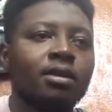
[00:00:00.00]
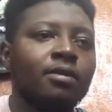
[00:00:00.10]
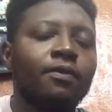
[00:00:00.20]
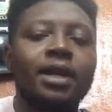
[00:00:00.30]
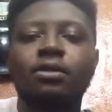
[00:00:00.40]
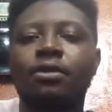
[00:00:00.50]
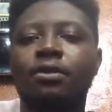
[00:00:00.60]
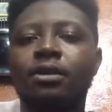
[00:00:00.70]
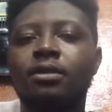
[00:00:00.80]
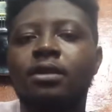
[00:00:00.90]
flat
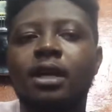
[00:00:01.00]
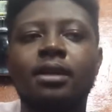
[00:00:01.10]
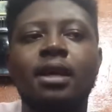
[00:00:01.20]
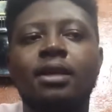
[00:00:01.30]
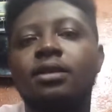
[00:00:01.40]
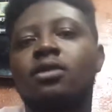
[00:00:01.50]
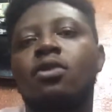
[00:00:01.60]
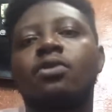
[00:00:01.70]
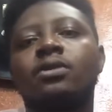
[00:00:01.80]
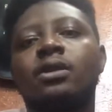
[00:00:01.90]
13s, and these
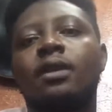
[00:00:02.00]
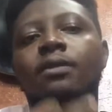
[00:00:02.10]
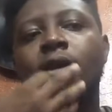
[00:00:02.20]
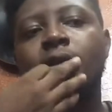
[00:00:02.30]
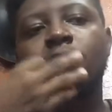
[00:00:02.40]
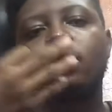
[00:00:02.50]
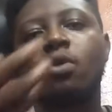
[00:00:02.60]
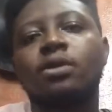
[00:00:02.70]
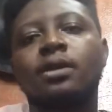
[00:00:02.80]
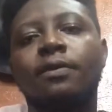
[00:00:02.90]
chords
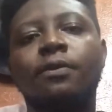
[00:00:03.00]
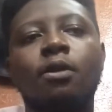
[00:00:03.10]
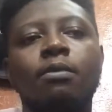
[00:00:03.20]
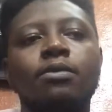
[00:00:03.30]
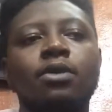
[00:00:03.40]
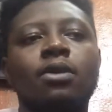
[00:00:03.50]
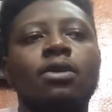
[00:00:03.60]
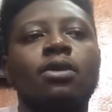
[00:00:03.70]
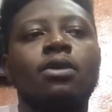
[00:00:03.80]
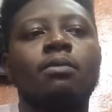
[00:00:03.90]
are formed
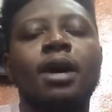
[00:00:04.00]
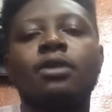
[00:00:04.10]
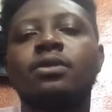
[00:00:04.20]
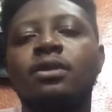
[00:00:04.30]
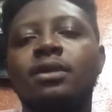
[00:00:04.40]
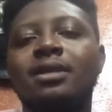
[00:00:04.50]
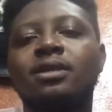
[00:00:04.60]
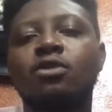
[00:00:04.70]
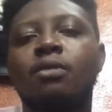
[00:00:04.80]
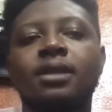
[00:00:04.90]
by using
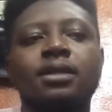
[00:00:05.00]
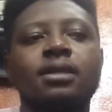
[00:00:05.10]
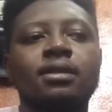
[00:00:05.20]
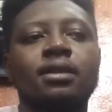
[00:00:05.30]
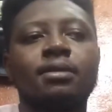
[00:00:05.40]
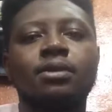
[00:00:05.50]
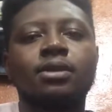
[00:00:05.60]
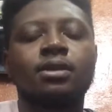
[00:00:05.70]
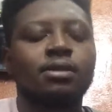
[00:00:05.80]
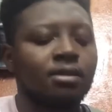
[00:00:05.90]
these number
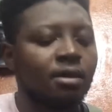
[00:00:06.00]
systems.